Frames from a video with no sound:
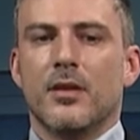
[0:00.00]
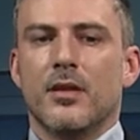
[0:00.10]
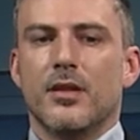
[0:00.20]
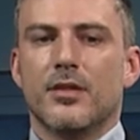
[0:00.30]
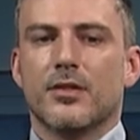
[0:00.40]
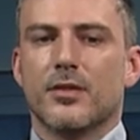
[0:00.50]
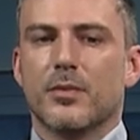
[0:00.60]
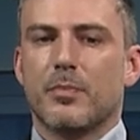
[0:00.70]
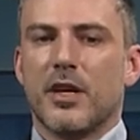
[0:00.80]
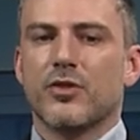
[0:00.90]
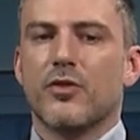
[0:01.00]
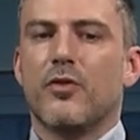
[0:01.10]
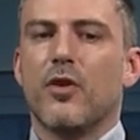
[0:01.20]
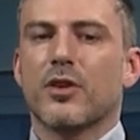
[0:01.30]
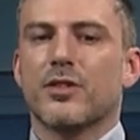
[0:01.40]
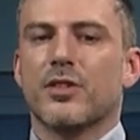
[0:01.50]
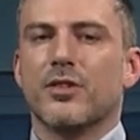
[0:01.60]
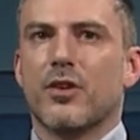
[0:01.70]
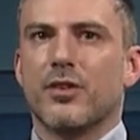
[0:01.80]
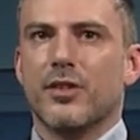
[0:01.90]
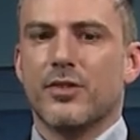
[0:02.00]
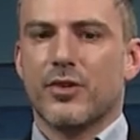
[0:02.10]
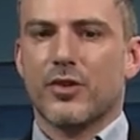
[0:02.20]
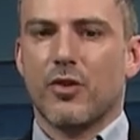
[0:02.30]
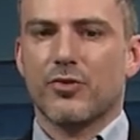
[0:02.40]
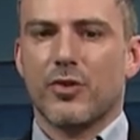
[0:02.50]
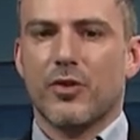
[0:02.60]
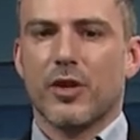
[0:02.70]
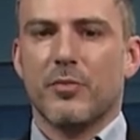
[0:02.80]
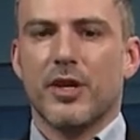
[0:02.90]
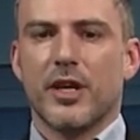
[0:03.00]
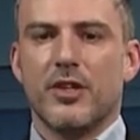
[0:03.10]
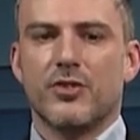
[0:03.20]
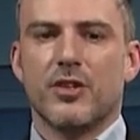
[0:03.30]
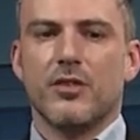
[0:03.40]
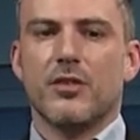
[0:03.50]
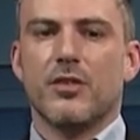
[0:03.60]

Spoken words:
Its special focus is on intercultural communication,